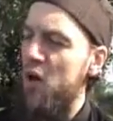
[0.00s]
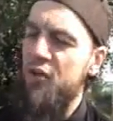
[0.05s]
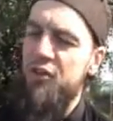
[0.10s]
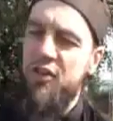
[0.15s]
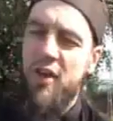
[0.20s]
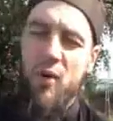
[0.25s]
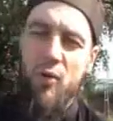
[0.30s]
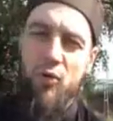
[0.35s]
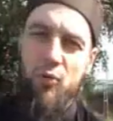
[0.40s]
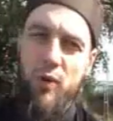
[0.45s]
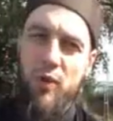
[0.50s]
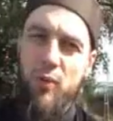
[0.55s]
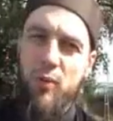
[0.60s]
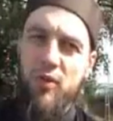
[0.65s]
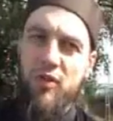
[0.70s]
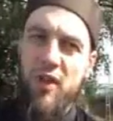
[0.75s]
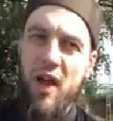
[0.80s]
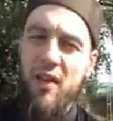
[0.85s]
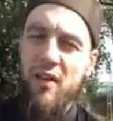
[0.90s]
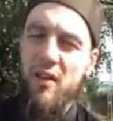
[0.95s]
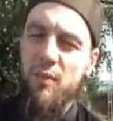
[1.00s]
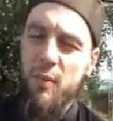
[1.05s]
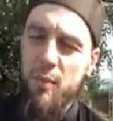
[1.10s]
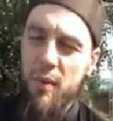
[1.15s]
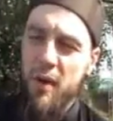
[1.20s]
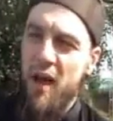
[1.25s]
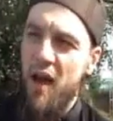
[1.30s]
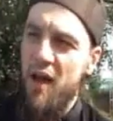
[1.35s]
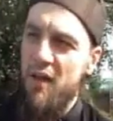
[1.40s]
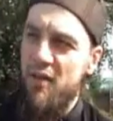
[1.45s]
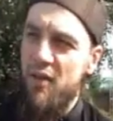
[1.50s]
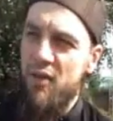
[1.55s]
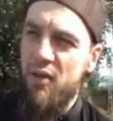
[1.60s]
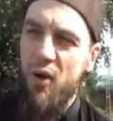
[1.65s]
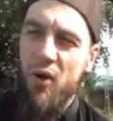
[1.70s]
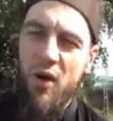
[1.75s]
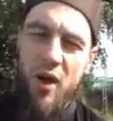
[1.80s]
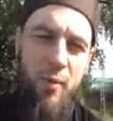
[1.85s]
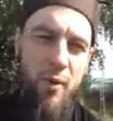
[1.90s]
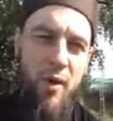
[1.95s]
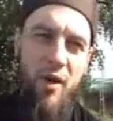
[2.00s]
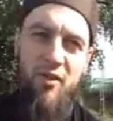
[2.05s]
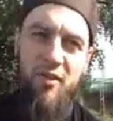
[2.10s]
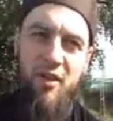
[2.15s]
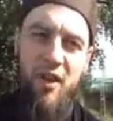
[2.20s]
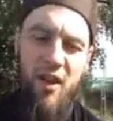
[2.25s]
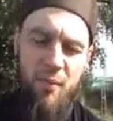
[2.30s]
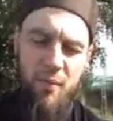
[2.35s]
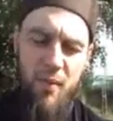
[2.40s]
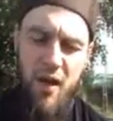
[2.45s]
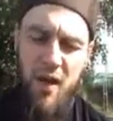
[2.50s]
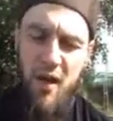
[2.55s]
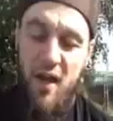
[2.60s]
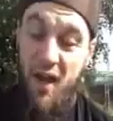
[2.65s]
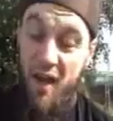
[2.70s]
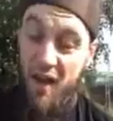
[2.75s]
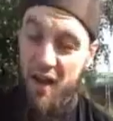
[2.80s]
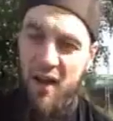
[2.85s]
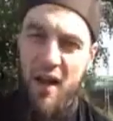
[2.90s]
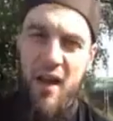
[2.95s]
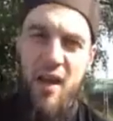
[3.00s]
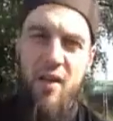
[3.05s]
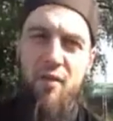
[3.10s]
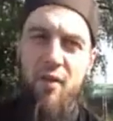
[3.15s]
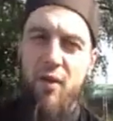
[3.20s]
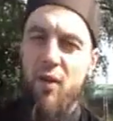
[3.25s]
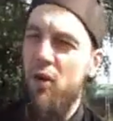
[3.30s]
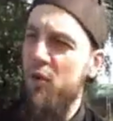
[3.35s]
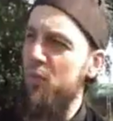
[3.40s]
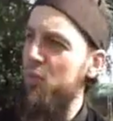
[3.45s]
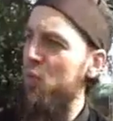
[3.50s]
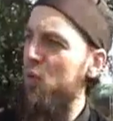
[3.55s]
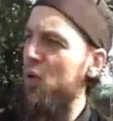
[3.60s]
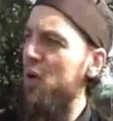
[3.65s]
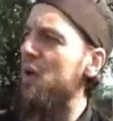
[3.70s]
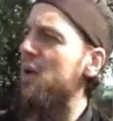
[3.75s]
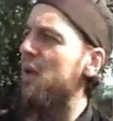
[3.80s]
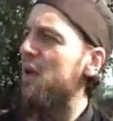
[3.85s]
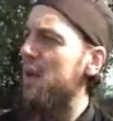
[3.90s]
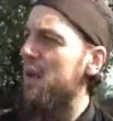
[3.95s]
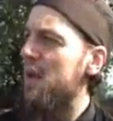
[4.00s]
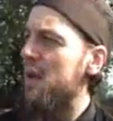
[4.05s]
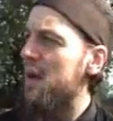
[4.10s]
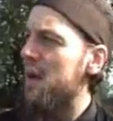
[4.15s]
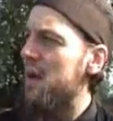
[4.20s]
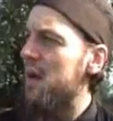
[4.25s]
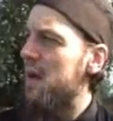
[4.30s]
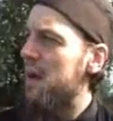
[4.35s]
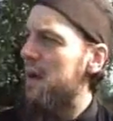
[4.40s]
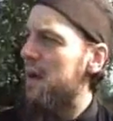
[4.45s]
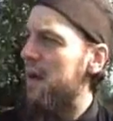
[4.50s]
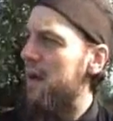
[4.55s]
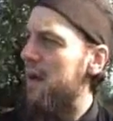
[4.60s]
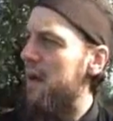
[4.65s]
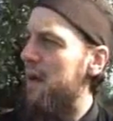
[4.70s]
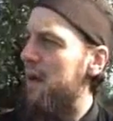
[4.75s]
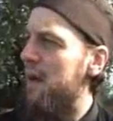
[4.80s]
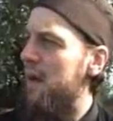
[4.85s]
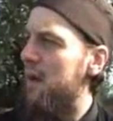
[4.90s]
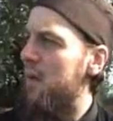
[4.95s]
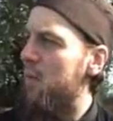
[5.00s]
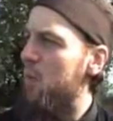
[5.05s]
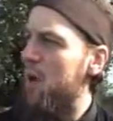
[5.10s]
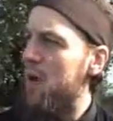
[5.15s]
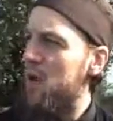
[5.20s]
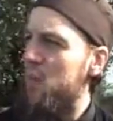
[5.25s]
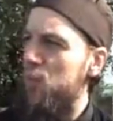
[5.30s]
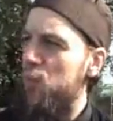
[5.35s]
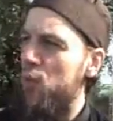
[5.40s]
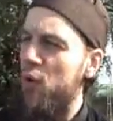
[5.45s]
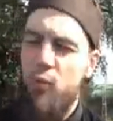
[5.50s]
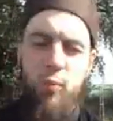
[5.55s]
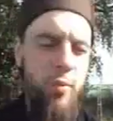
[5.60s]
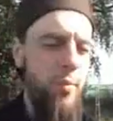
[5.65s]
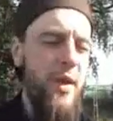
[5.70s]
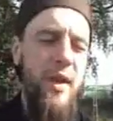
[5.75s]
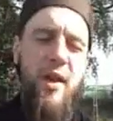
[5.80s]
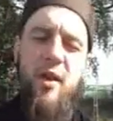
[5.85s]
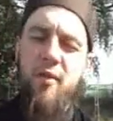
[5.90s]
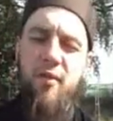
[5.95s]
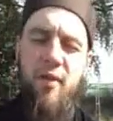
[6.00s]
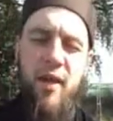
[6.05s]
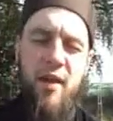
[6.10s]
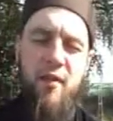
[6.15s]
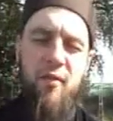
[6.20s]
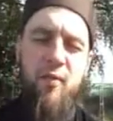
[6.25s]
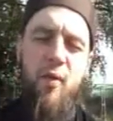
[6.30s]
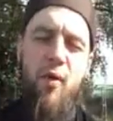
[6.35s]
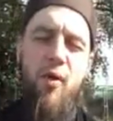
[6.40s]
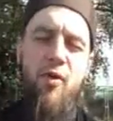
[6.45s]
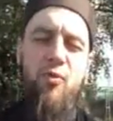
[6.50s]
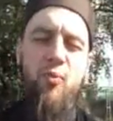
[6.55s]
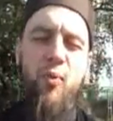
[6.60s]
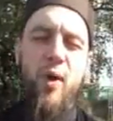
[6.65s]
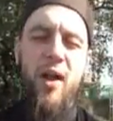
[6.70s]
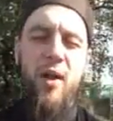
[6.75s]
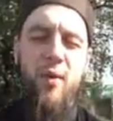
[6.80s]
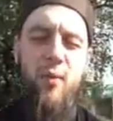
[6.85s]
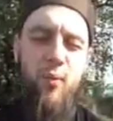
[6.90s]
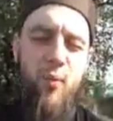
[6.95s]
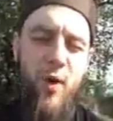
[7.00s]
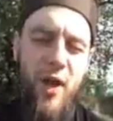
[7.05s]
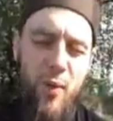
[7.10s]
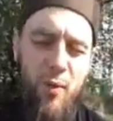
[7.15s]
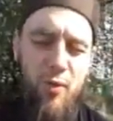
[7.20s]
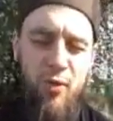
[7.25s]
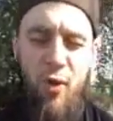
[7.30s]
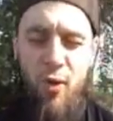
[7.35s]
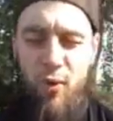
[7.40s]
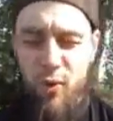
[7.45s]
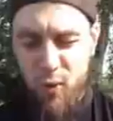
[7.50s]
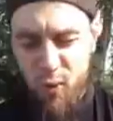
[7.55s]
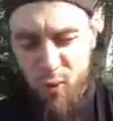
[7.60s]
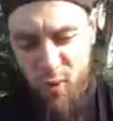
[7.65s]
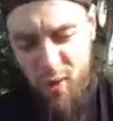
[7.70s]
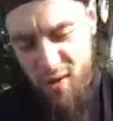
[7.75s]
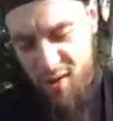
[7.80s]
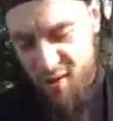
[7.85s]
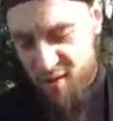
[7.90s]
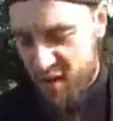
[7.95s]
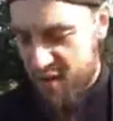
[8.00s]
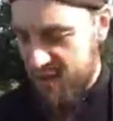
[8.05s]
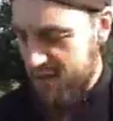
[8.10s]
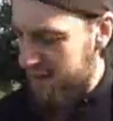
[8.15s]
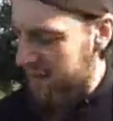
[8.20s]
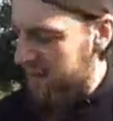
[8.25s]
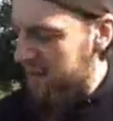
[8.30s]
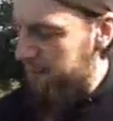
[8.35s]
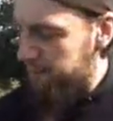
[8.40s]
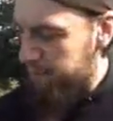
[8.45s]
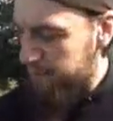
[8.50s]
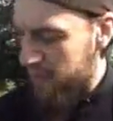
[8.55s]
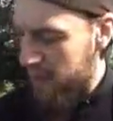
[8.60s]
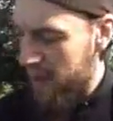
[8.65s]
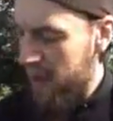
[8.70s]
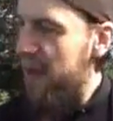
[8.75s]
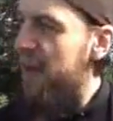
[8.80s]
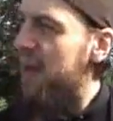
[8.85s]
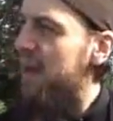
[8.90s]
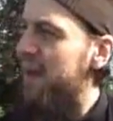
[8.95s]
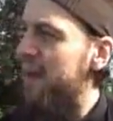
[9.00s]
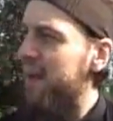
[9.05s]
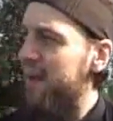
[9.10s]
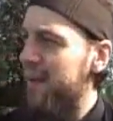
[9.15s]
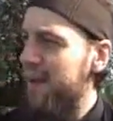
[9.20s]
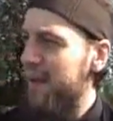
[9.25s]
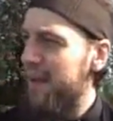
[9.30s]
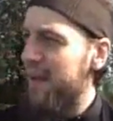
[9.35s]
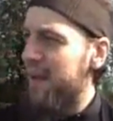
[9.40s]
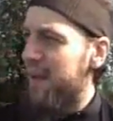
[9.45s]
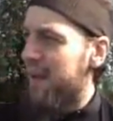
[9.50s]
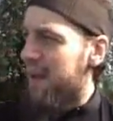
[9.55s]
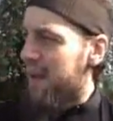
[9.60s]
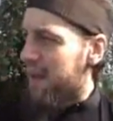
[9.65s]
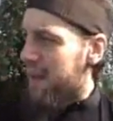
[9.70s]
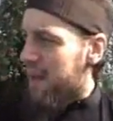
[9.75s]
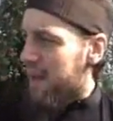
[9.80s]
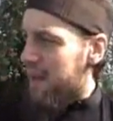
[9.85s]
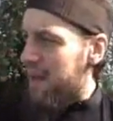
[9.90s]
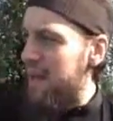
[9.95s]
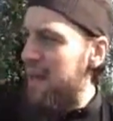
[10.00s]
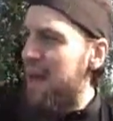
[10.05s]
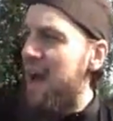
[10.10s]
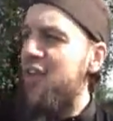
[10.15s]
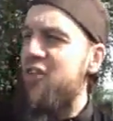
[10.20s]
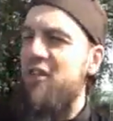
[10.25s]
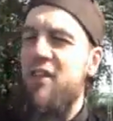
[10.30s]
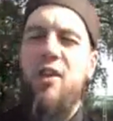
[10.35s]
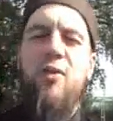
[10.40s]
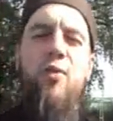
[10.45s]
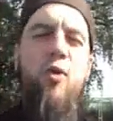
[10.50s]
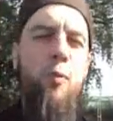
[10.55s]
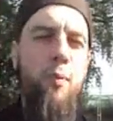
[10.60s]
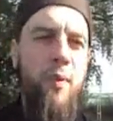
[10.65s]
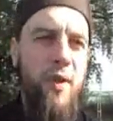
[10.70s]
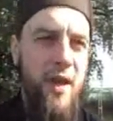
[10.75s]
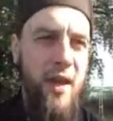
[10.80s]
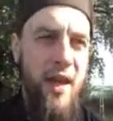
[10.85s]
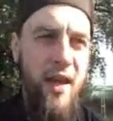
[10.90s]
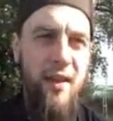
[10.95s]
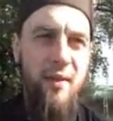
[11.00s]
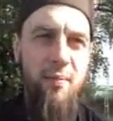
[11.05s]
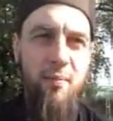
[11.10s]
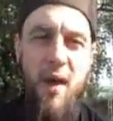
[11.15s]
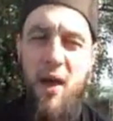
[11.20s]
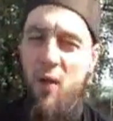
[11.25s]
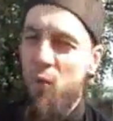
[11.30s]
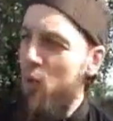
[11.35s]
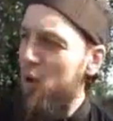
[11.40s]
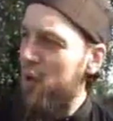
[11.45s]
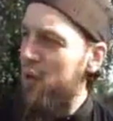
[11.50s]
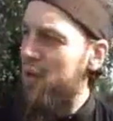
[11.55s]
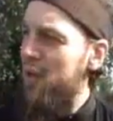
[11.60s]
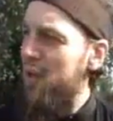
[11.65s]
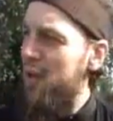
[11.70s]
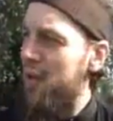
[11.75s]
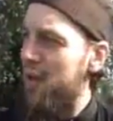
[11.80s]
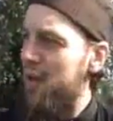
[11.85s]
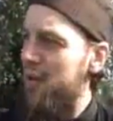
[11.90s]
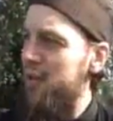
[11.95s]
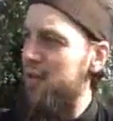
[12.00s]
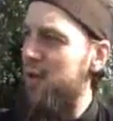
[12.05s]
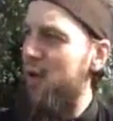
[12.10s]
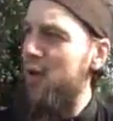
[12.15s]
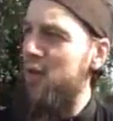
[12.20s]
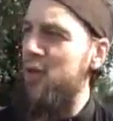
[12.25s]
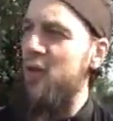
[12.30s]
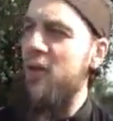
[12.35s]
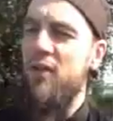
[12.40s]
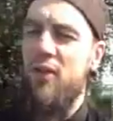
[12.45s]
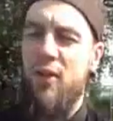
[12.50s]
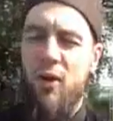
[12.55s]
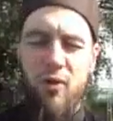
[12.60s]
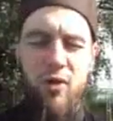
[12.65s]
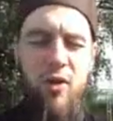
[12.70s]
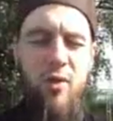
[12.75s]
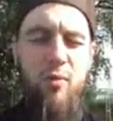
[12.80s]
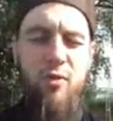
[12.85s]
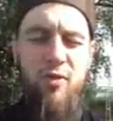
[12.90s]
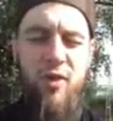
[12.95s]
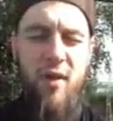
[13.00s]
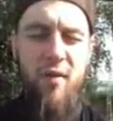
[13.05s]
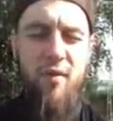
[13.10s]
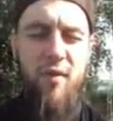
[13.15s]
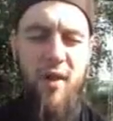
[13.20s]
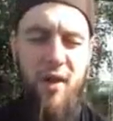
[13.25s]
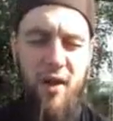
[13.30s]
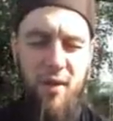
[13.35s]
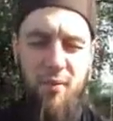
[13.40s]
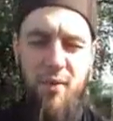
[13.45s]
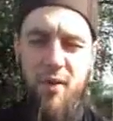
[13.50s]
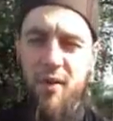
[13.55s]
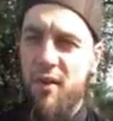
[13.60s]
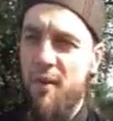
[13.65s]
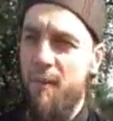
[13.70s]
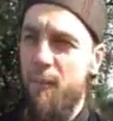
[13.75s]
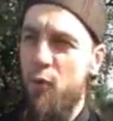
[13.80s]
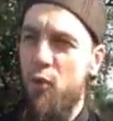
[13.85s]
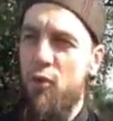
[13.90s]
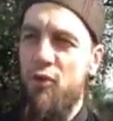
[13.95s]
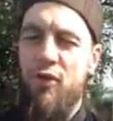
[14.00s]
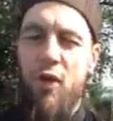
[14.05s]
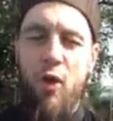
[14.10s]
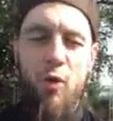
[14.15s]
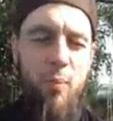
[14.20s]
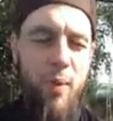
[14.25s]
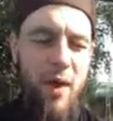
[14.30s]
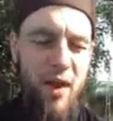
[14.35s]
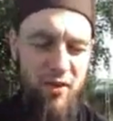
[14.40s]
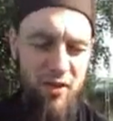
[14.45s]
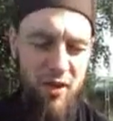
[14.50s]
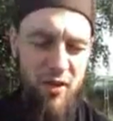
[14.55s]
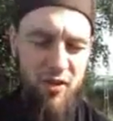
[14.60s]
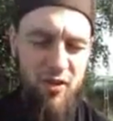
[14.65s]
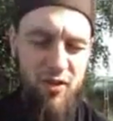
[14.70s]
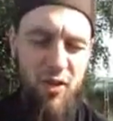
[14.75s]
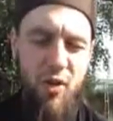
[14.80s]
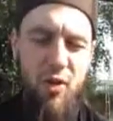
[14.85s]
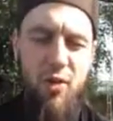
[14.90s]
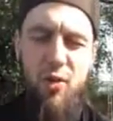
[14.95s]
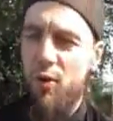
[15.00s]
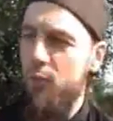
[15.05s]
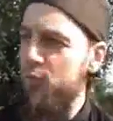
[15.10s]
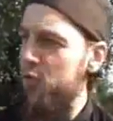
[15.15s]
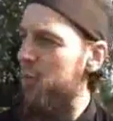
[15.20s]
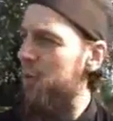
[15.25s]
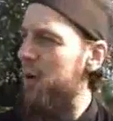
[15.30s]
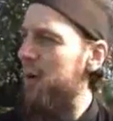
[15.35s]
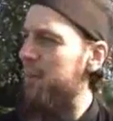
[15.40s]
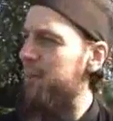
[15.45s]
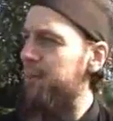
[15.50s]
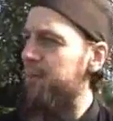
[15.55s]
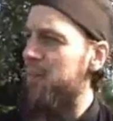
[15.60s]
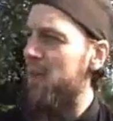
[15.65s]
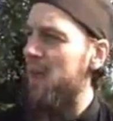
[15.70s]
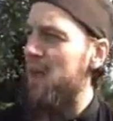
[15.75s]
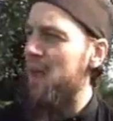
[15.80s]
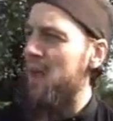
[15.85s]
ourselves, we began to talk about Islam and life a lot more. What the meaning of life was, where it was all going, things like that. And he actually told me that he had met one Dr. Muzaffar Ahmed, who's now based in Scunthorpe Jamaat,